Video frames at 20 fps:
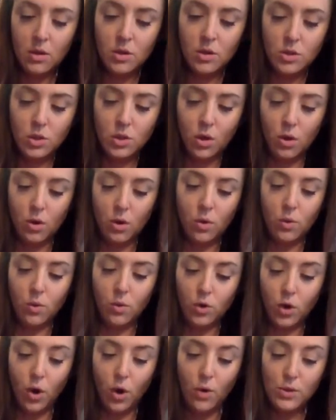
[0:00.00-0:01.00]
So
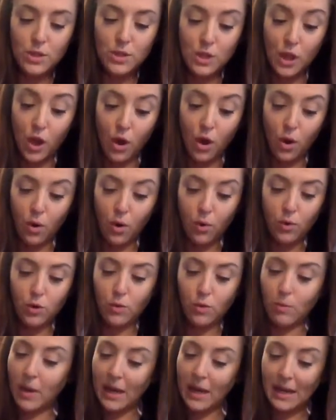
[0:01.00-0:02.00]
go slow.
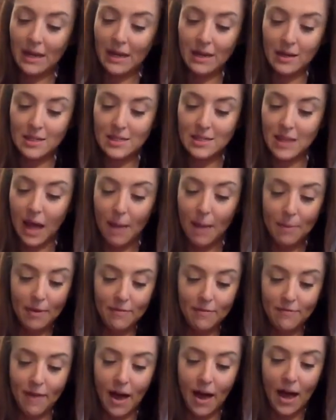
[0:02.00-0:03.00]
You might stop at
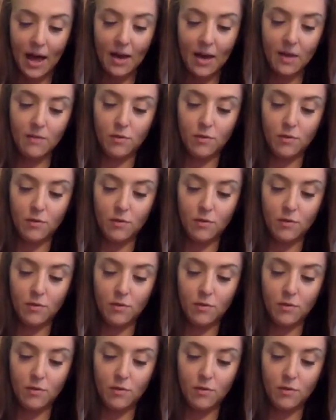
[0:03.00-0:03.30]
5.